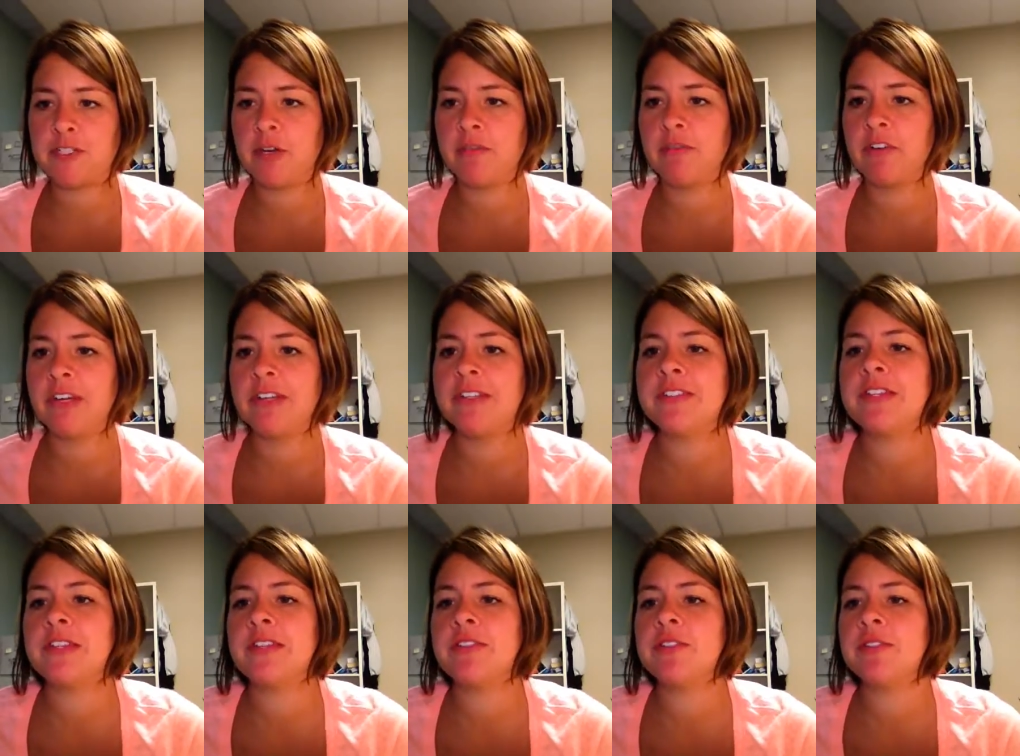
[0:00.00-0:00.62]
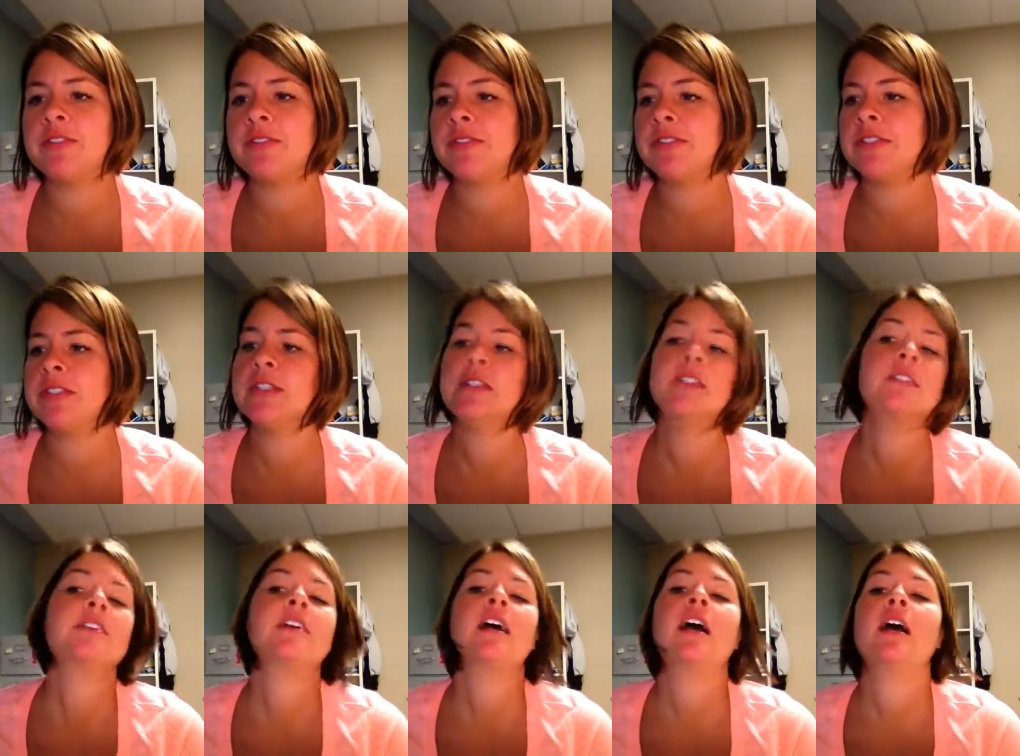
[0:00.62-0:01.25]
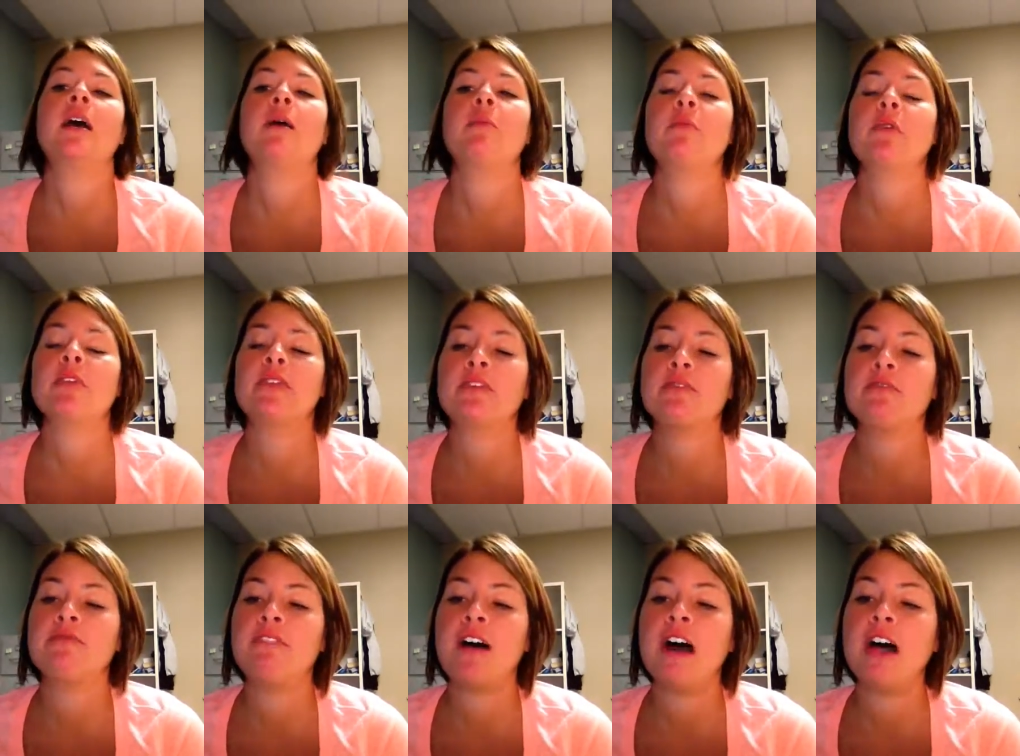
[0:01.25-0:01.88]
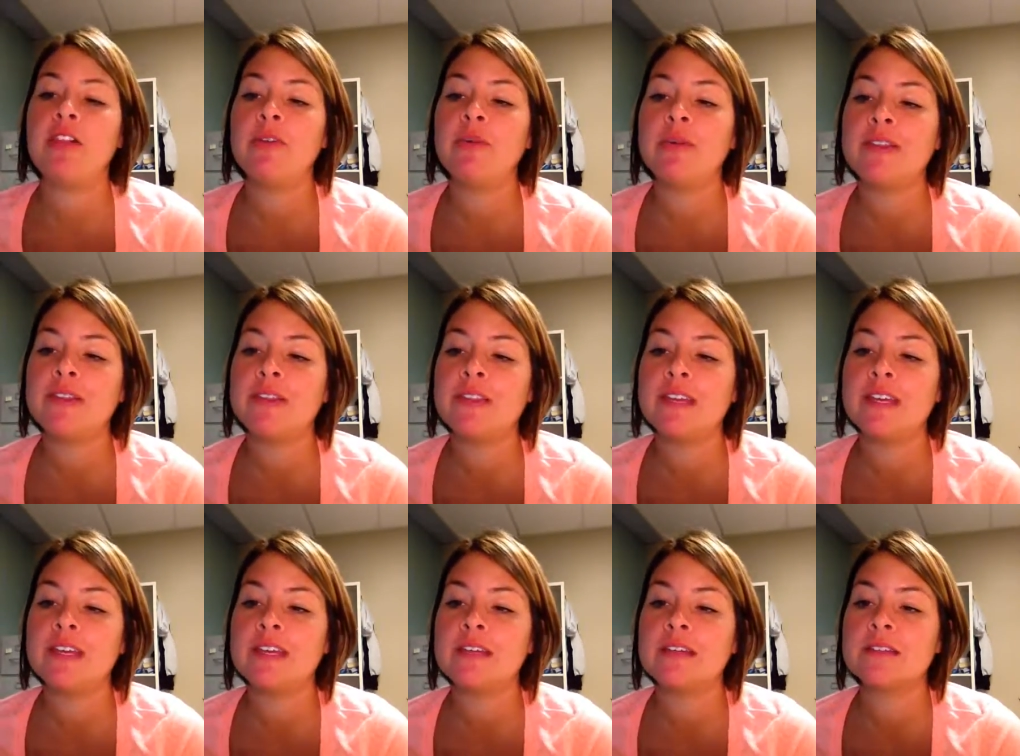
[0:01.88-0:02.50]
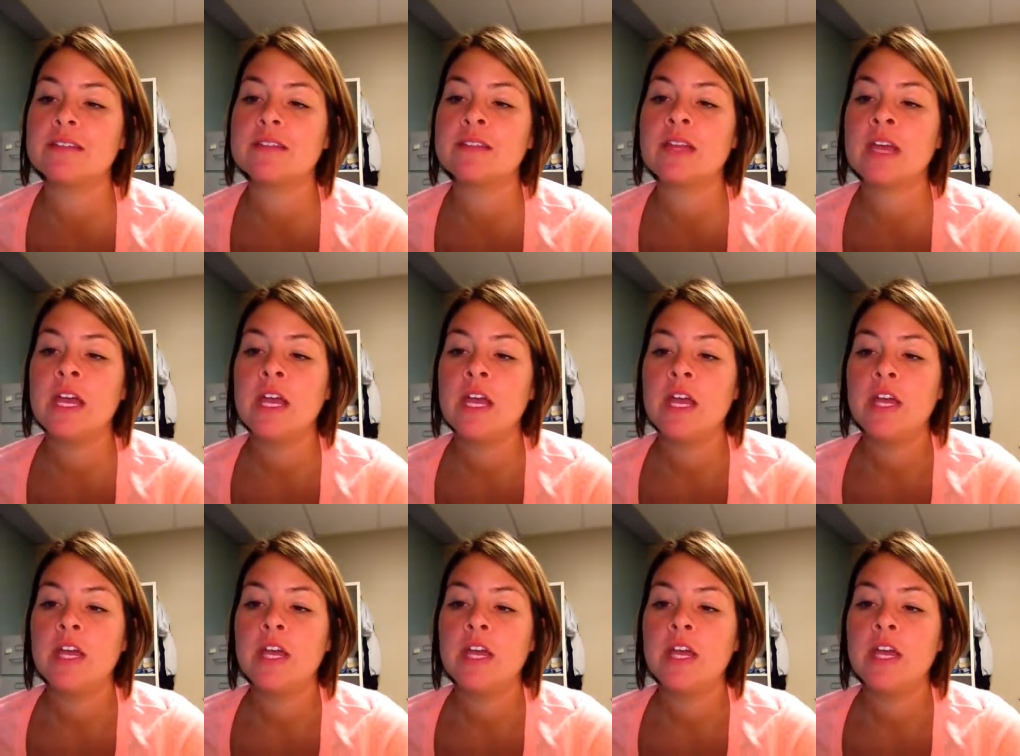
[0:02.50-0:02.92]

over. It says students need to come with the following things.